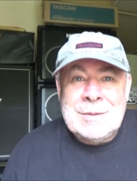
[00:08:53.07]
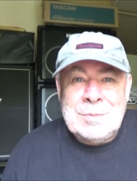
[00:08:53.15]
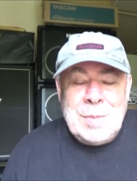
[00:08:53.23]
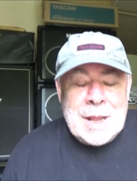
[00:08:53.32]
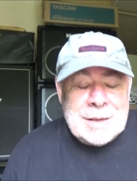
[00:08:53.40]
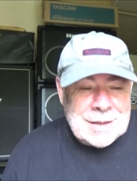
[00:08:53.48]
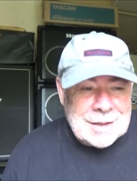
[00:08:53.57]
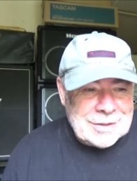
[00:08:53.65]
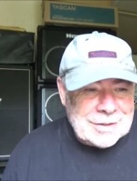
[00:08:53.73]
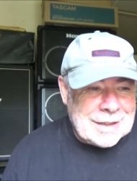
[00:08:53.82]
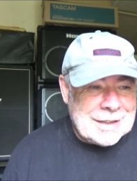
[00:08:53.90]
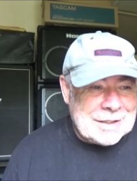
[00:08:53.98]
bless
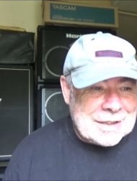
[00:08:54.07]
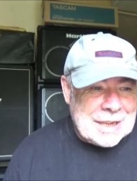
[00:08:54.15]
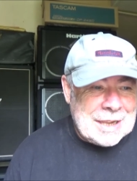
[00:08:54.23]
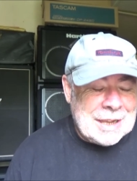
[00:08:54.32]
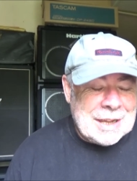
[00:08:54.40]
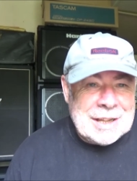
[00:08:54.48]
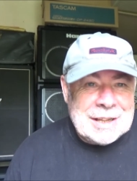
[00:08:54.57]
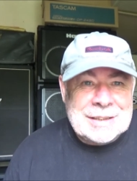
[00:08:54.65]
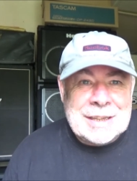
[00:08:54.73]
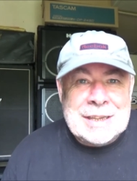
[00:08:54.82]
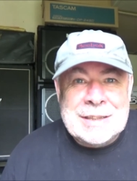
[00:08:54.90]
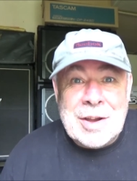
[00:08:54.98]
her,
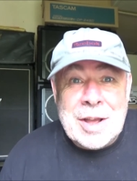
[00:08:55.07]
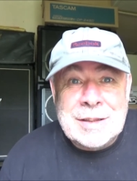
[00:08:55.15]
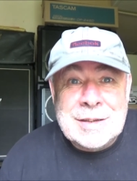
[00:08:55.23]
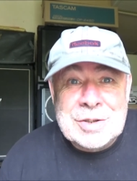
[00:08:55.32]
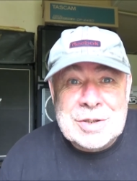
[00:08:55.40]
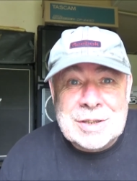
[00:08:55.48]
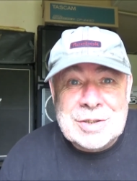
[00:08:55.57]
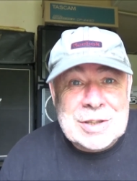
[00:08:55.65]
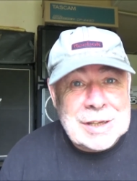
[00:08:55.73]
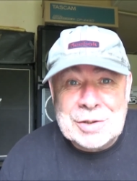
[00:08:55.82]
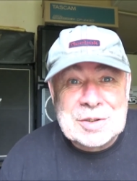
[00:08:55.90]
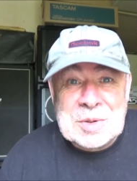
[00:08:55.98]
the dietitian,
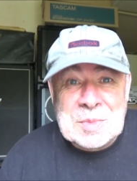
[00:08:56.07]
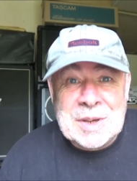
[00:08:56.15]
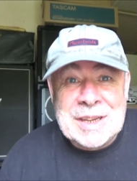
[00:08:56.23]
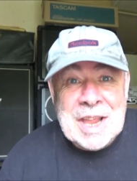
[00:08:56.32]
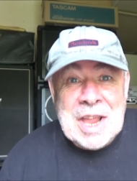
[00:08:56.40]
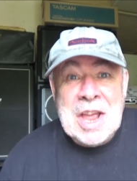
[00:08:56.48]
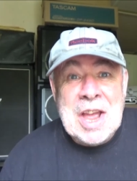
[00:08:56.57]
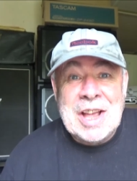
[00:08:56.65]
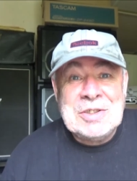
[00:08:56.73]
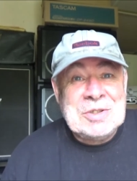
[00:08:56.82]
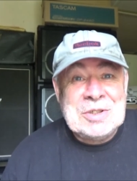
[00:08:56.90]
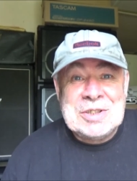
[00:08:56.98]
she looked at me
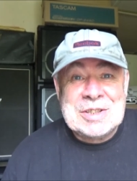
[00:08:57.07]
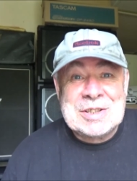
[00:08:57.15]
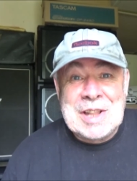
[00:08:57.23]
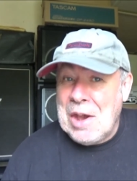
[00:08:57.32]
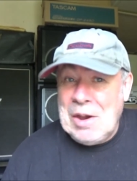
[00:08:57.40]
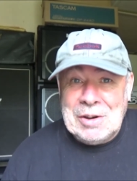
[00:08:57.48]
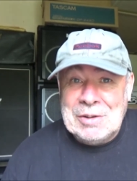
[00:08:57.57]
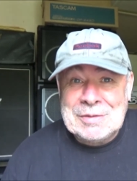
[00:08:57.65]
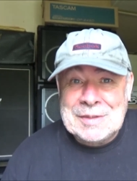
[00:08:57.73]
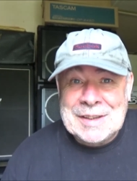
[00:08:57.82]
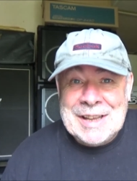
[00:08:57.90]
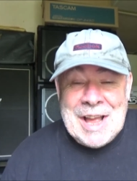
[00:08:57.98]
and she just
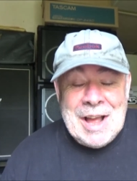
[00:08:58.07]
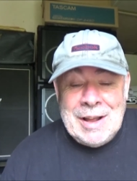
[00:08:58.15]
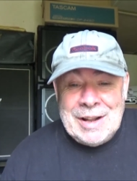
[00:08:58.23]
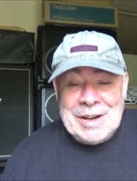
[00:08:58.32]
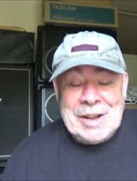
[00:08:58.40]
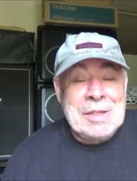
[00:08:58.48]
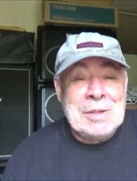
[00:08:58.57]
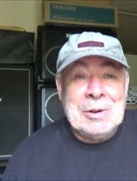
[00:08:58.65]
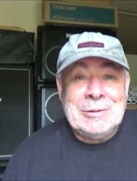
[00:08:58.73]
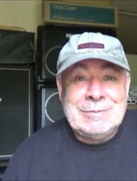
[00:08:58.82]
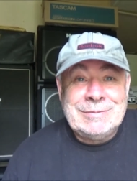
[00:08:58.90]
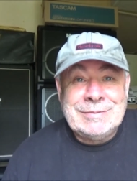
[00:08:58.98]
laughed, and I
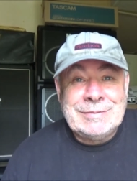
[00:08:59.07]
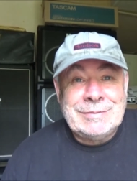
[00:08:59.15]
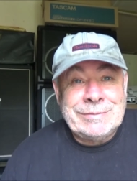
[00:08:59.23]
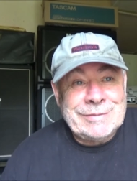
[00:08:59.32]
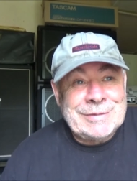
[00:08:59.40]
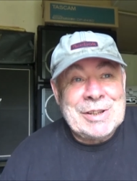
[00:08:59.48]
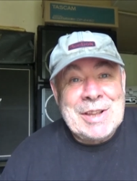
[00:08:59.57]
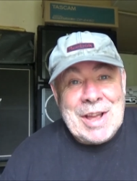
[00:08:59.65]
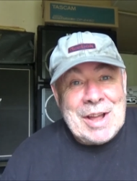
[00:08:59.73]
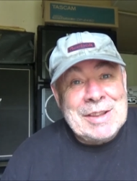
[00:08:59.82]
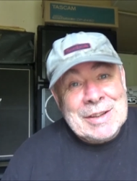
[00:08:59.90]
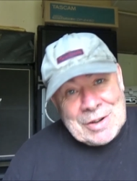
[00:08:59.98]
thought, well,
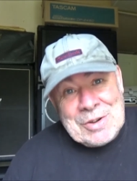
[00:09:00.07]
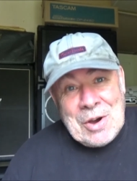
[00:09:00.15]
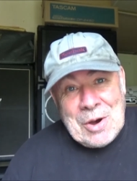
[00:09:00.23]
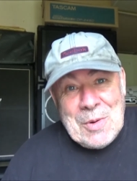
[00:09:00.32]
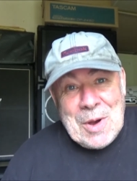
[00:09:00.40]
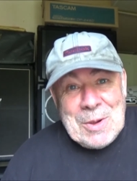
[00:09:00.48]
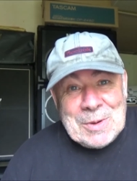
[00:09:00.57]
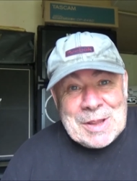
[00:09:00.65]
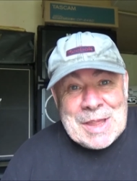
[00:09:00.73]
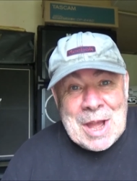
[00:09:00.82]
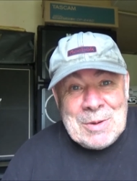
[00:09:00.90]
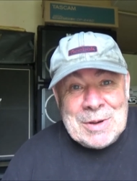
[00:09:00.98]
I think I got away
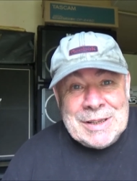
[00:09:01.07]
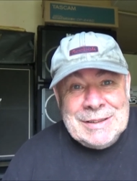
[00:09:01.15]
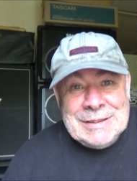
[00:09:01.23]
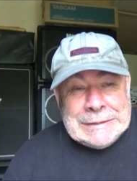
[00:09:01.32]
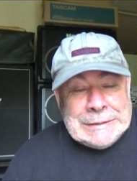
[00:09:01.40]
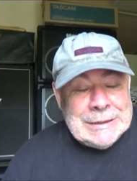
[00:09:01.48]
with that one.